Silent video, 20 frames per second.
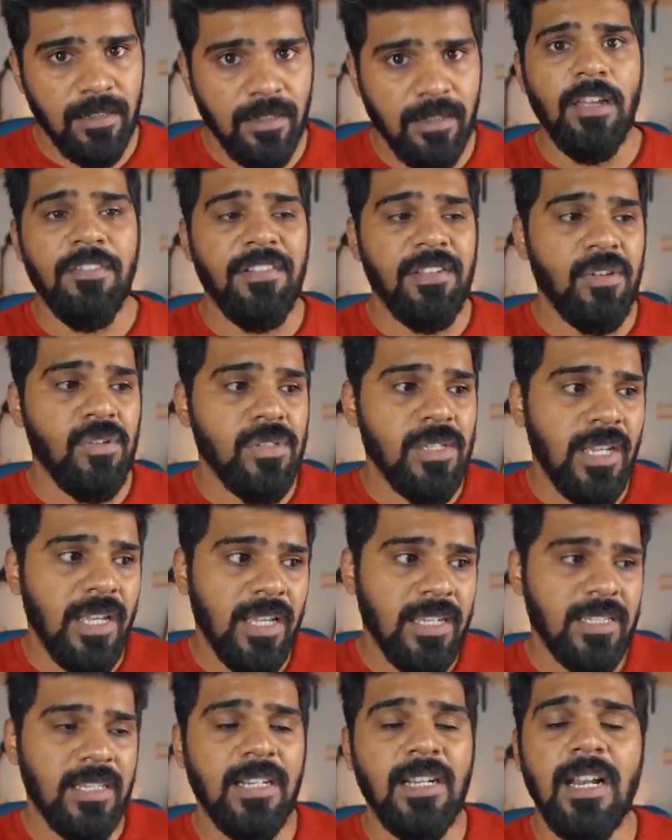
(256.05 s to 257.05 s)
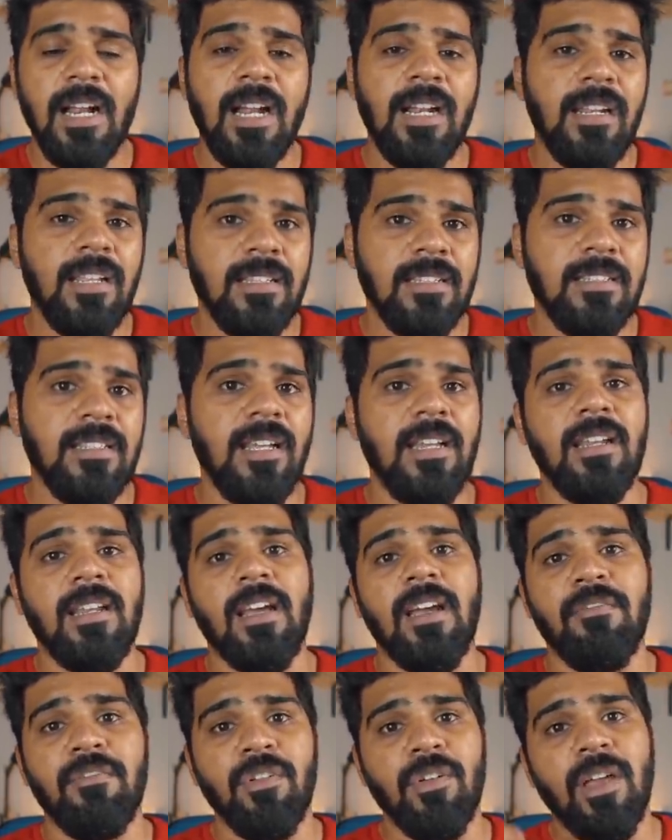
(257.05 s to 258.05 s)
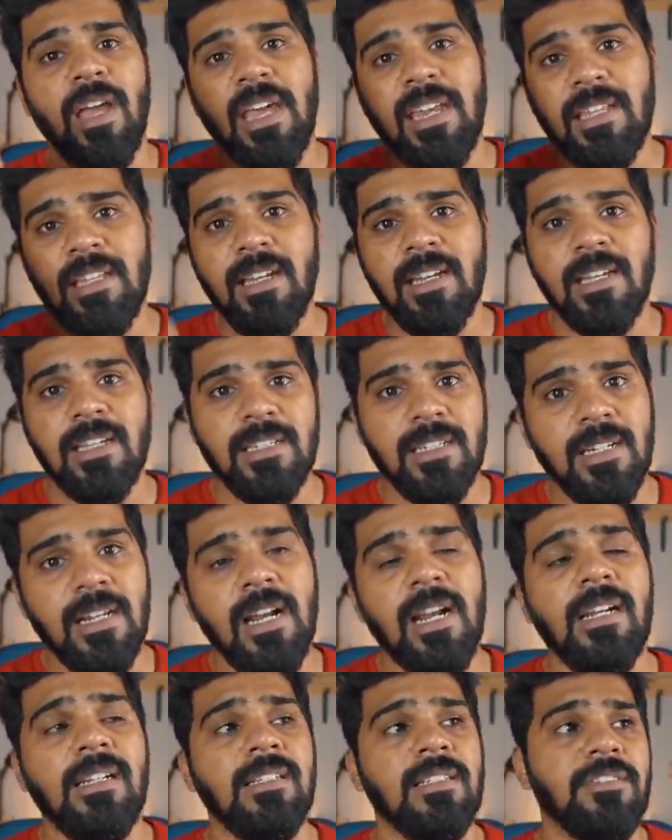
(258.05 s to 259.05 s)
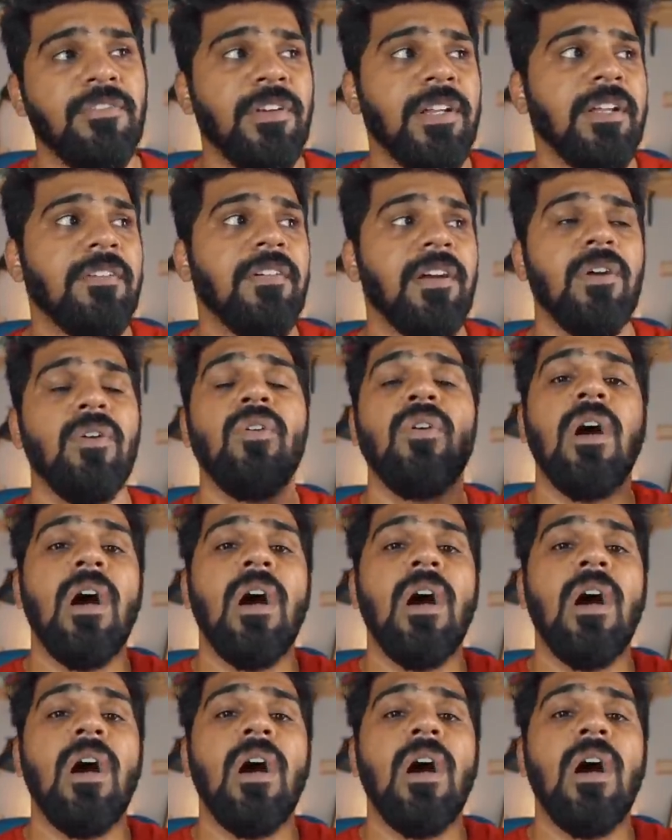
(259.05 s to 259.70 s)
If I use an external hard disk, then I have to carry that external hard disk whenever I go